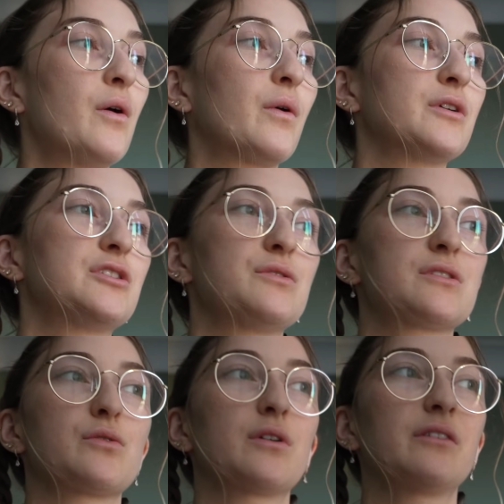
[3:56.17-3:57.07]
or do
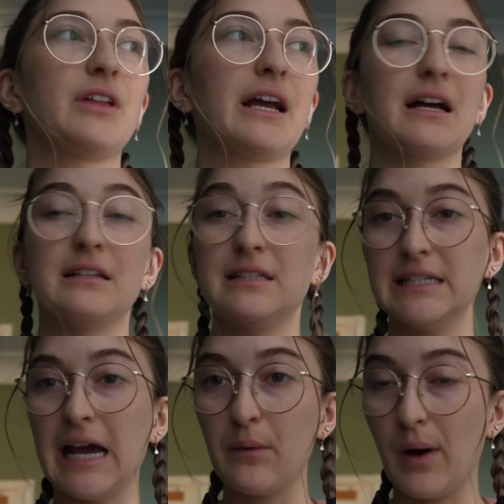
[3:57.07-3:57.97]
sort of like a
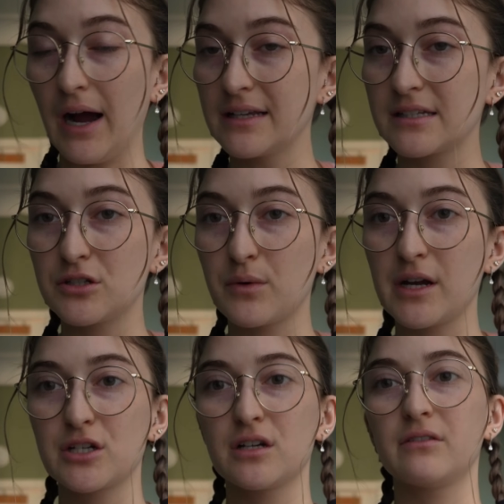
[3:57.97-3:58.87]
DIY
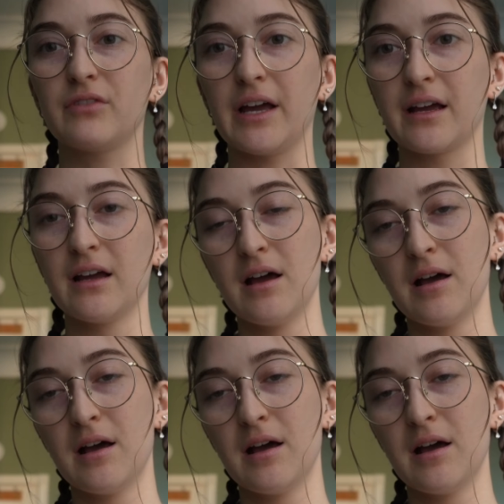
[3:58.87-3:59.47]
situation of like